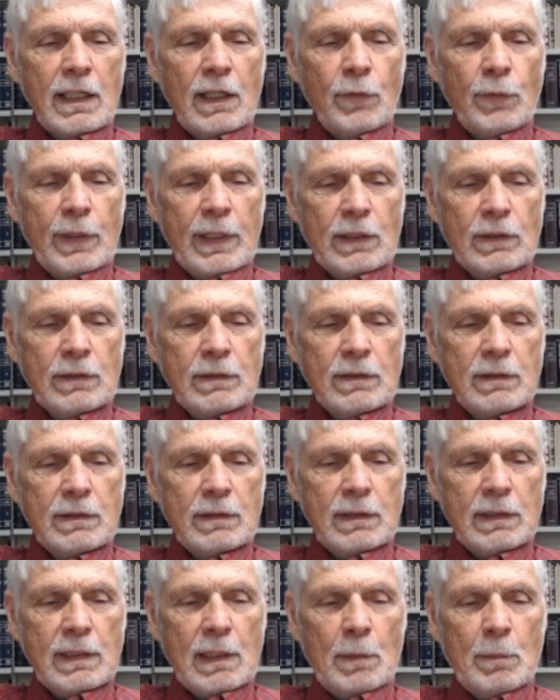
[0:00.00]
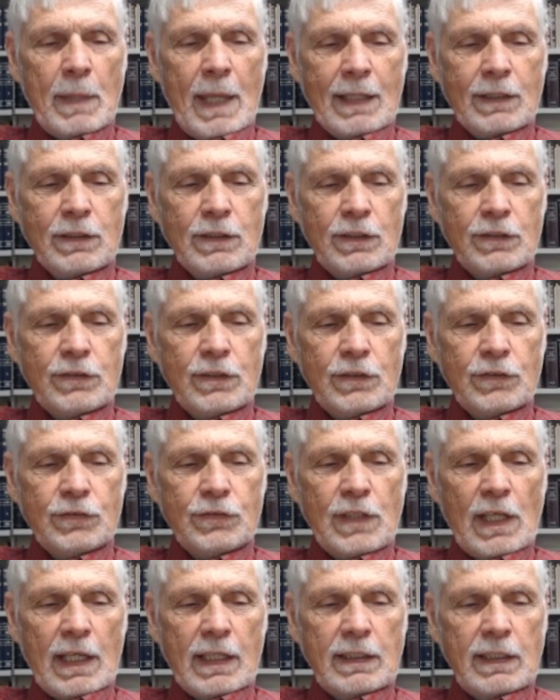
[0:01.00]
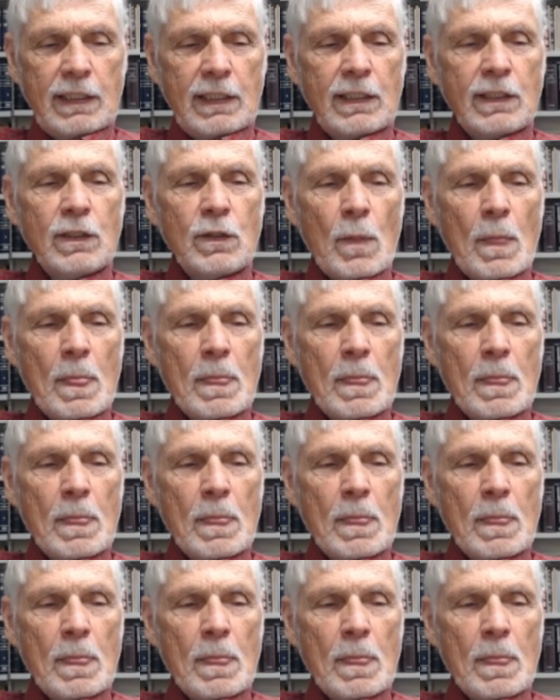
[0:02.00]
We can come back to this in a second here.